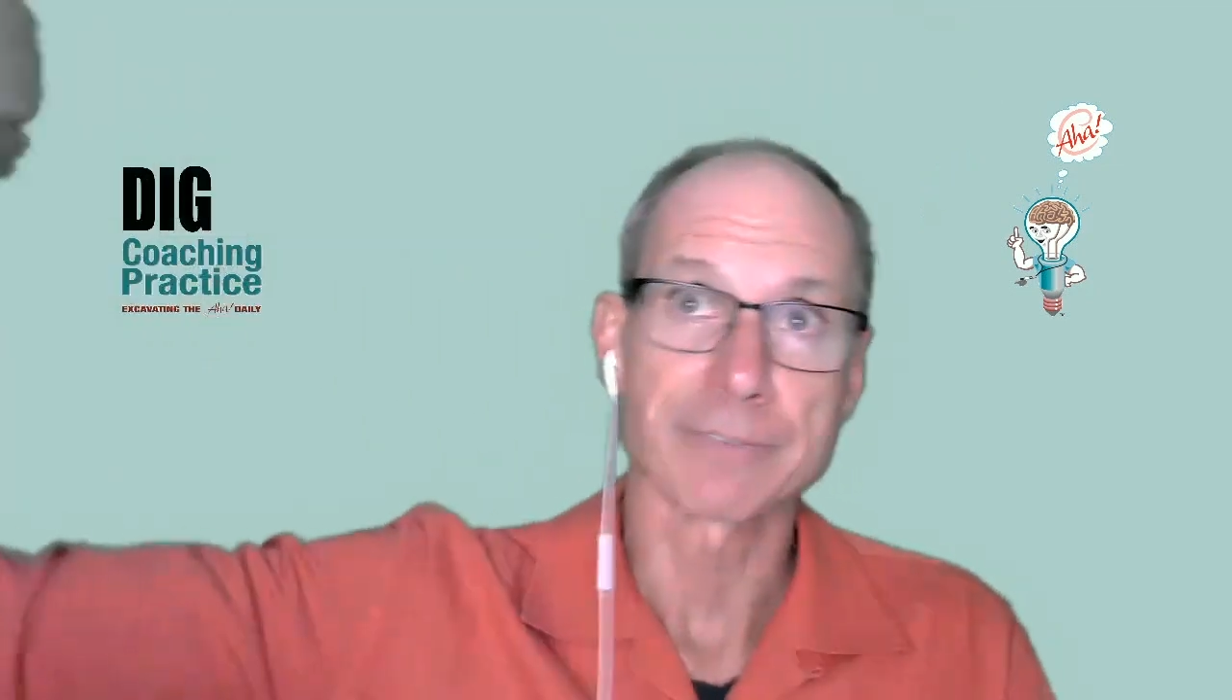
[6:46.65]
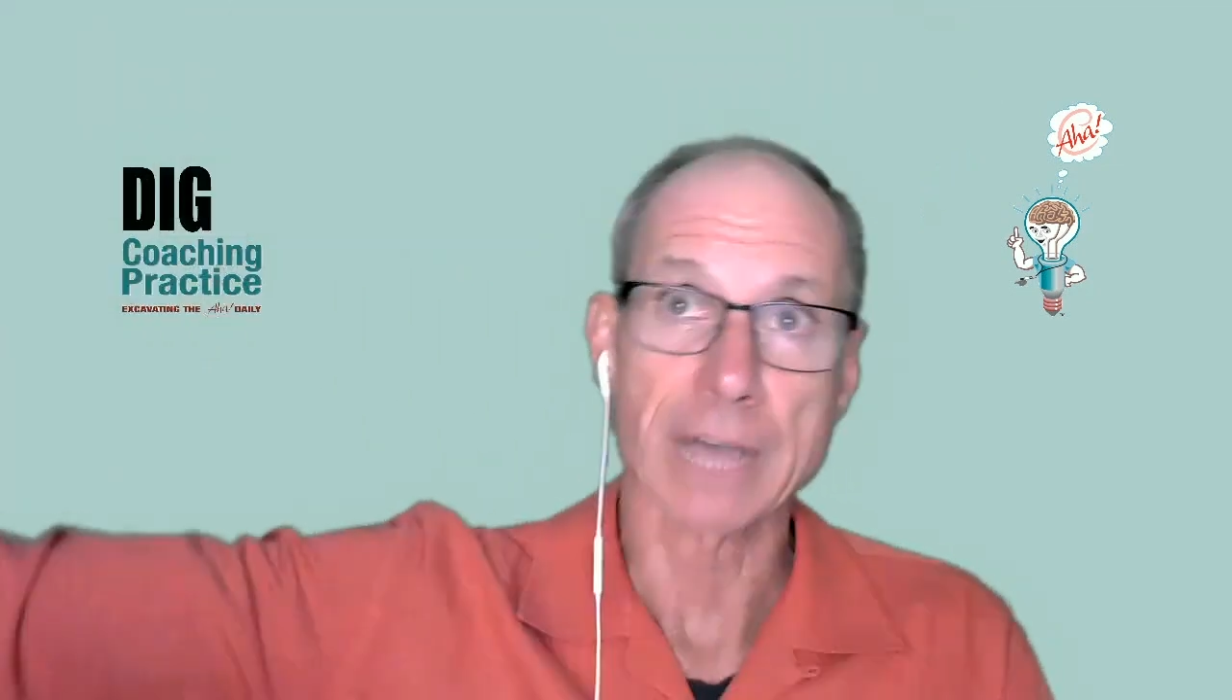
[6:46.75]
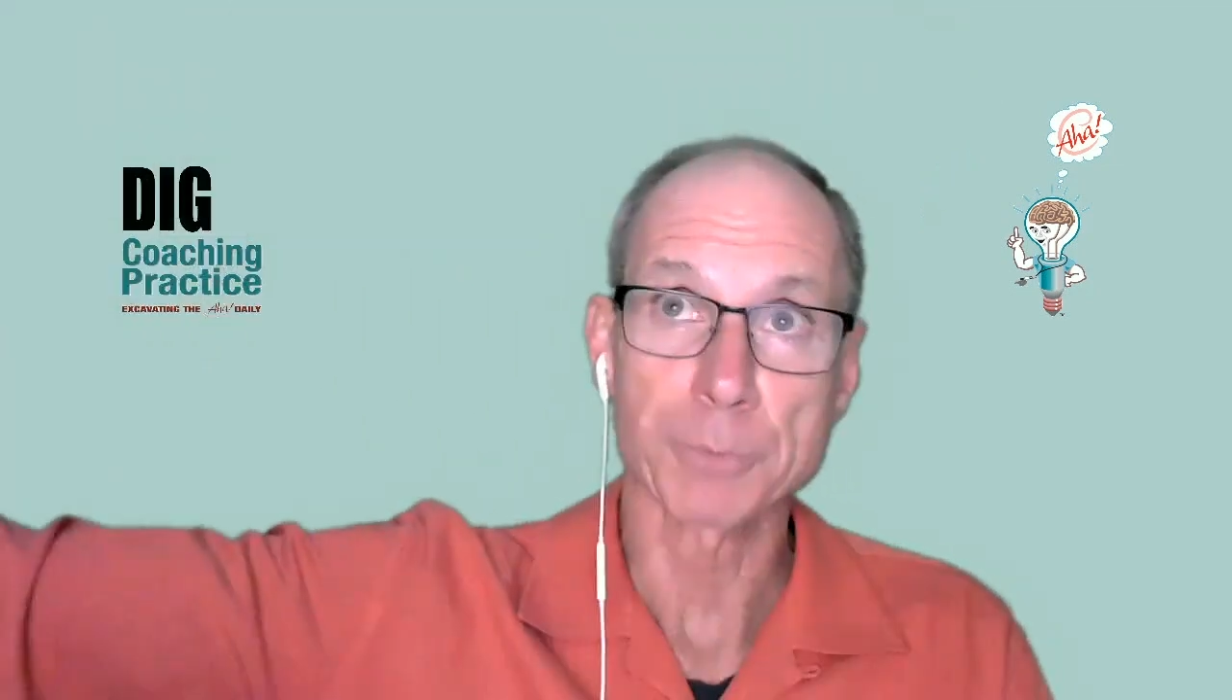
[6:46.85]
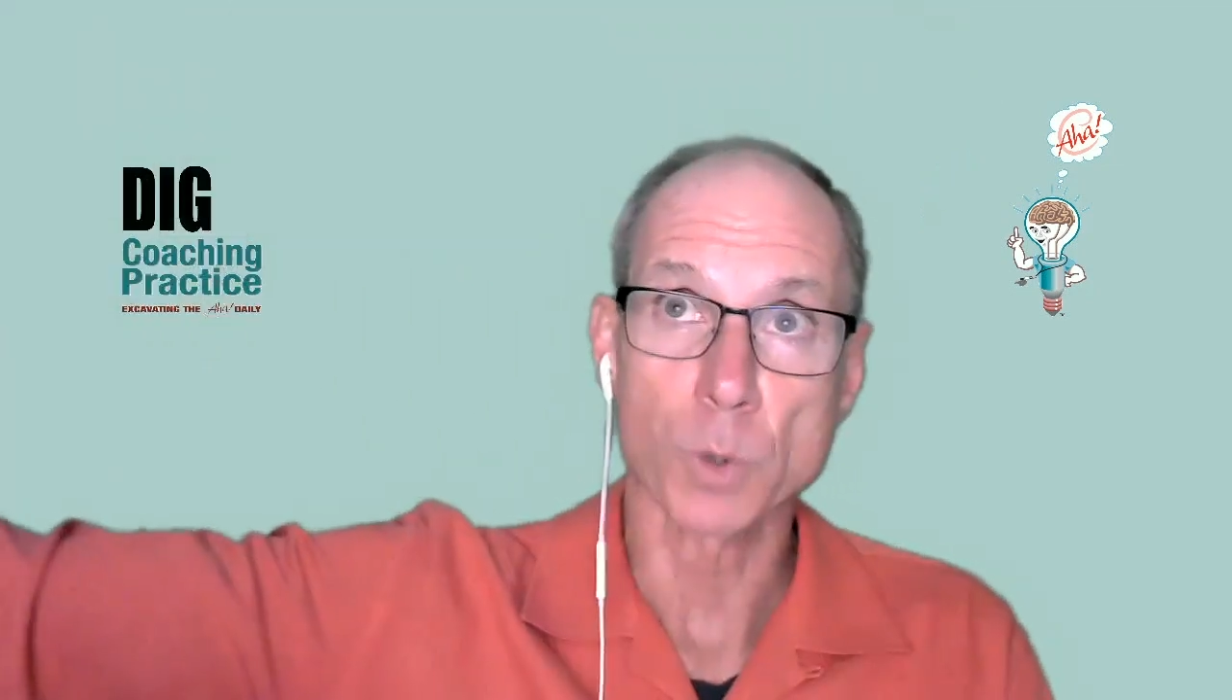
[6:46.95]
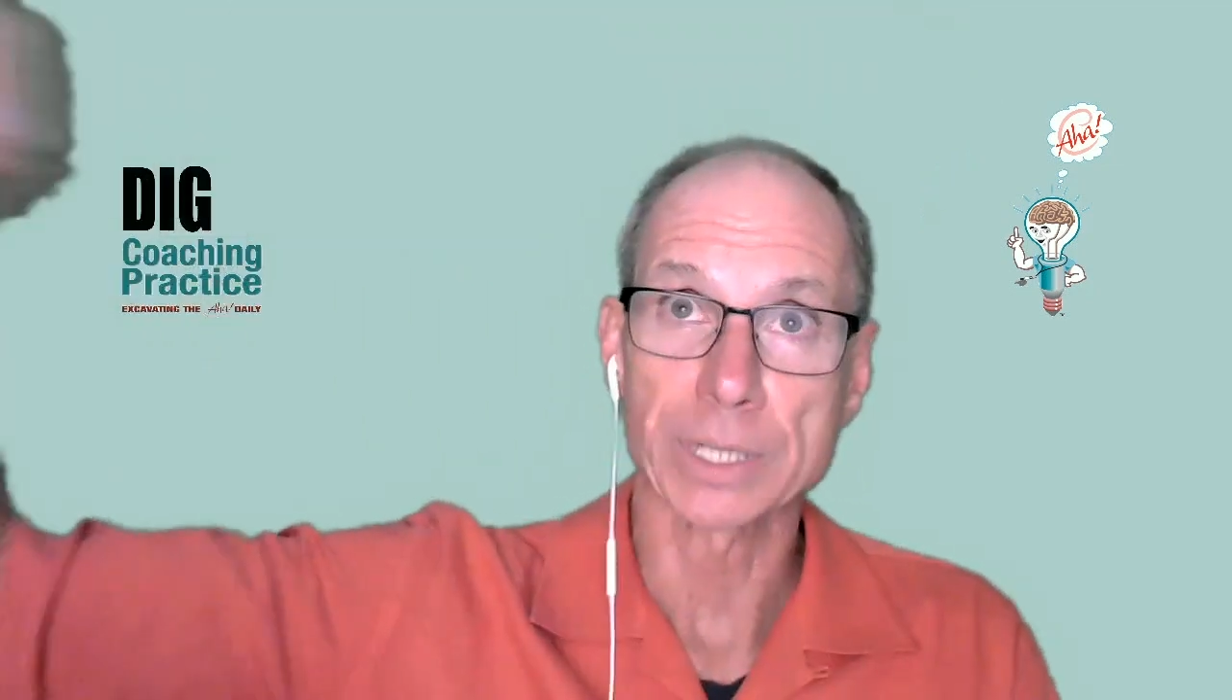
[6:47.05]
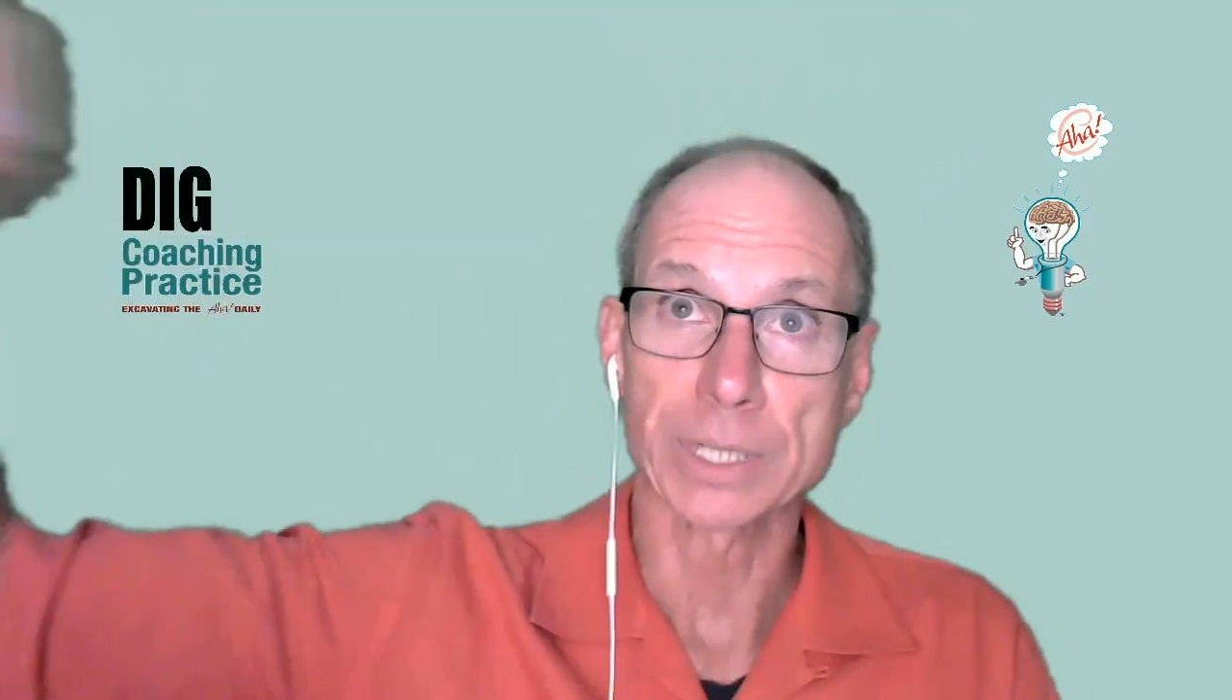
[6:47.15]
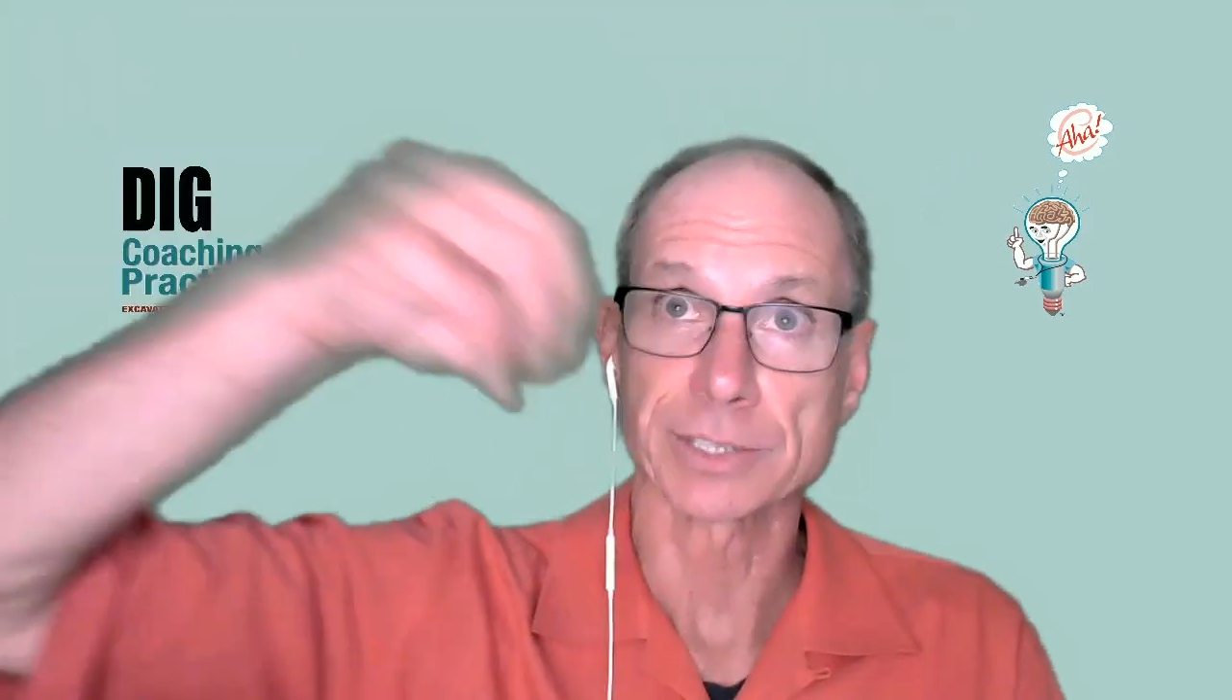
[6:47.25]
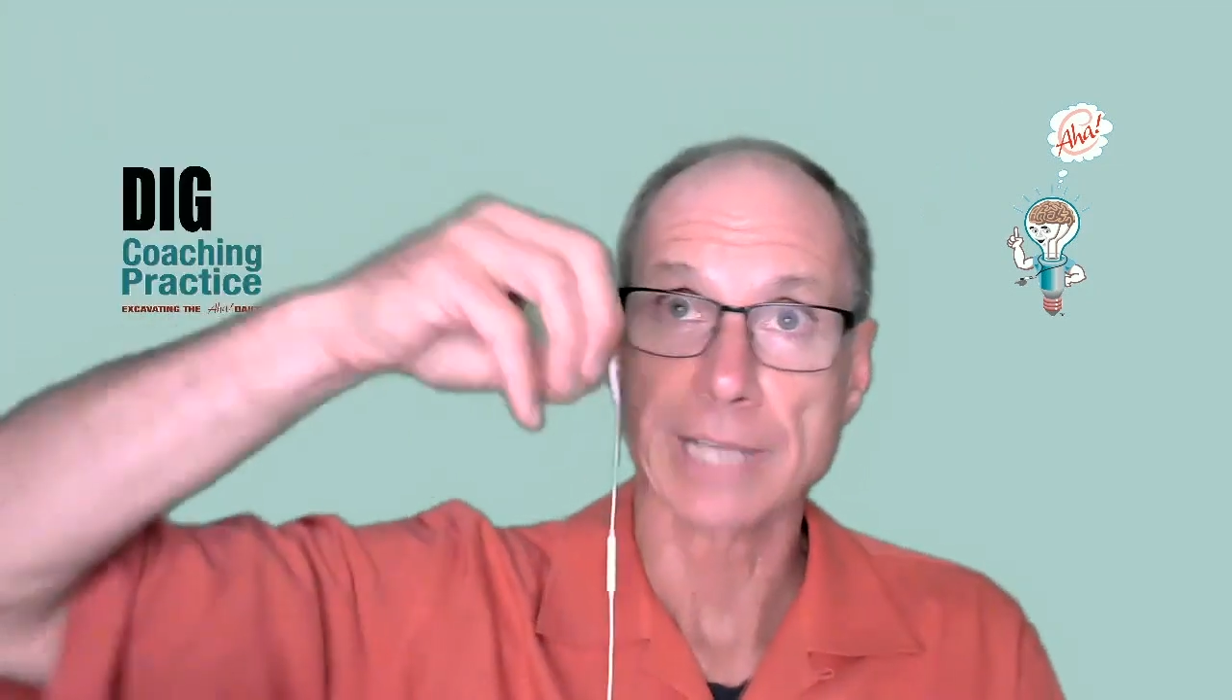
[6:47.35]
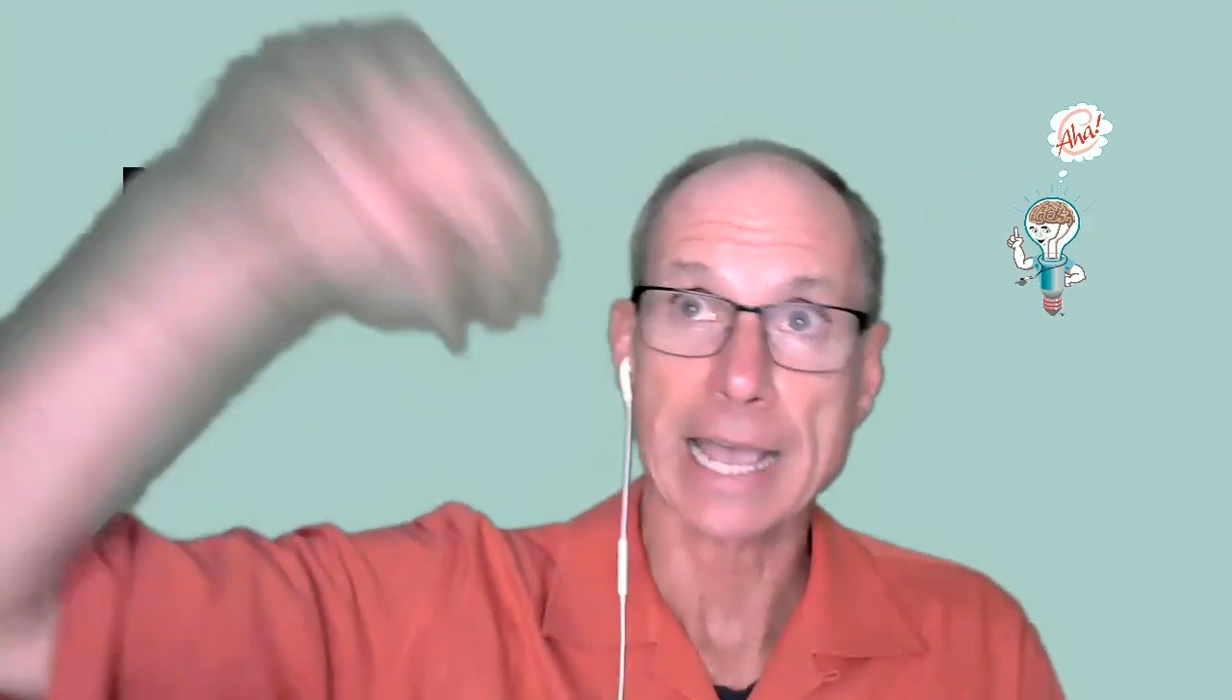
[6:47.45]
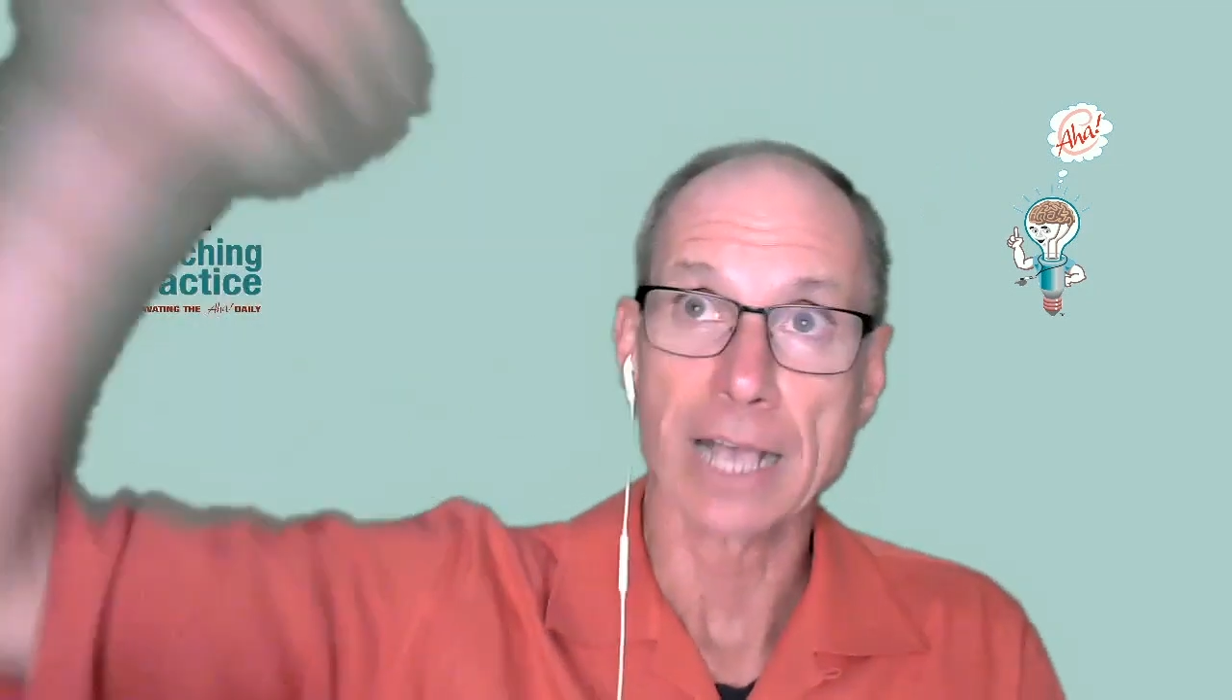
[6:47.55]
If I'm going
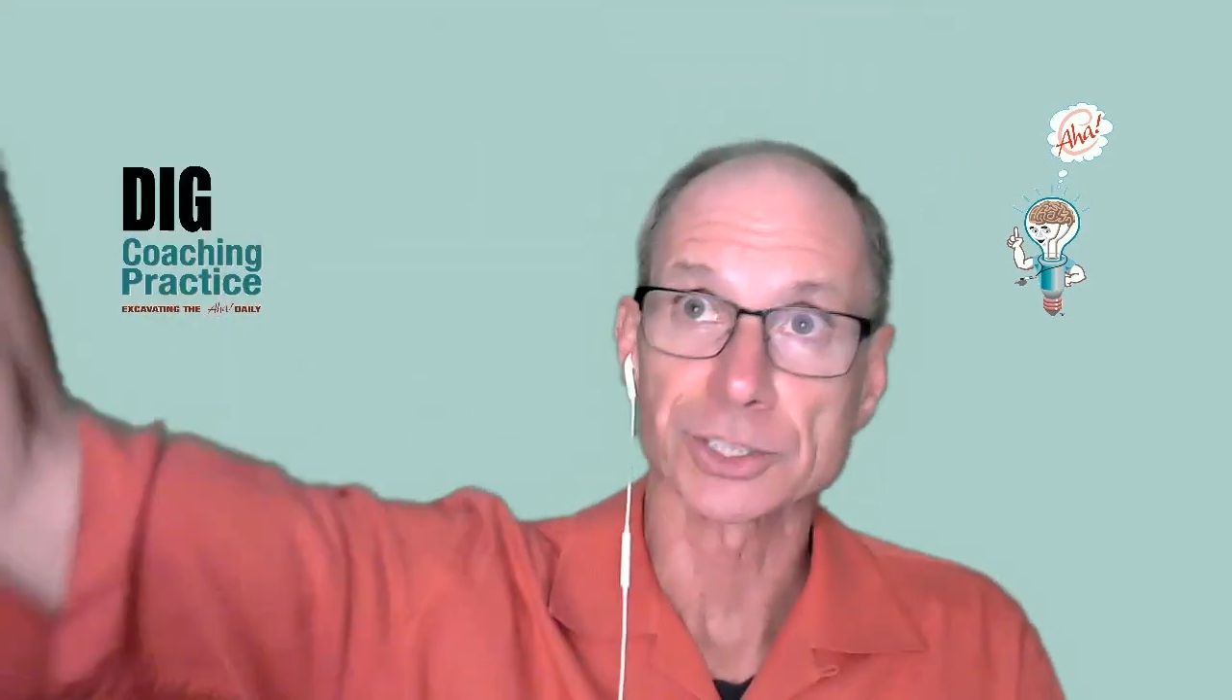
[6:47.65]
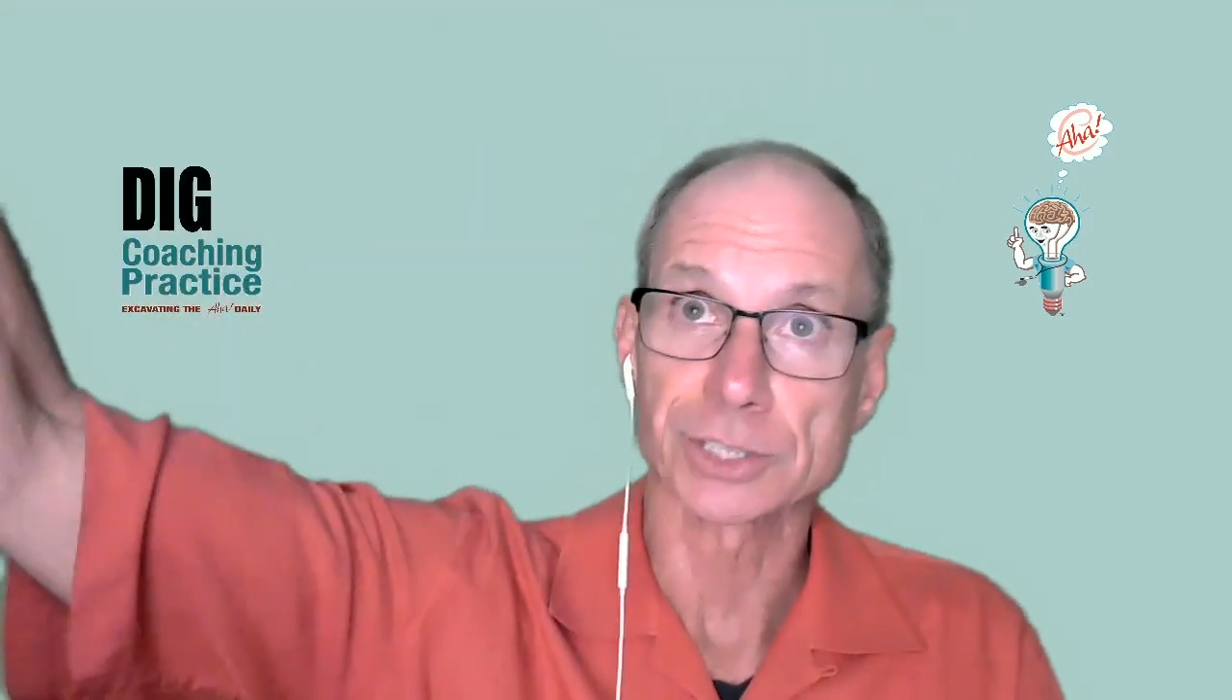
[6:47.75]
into the house,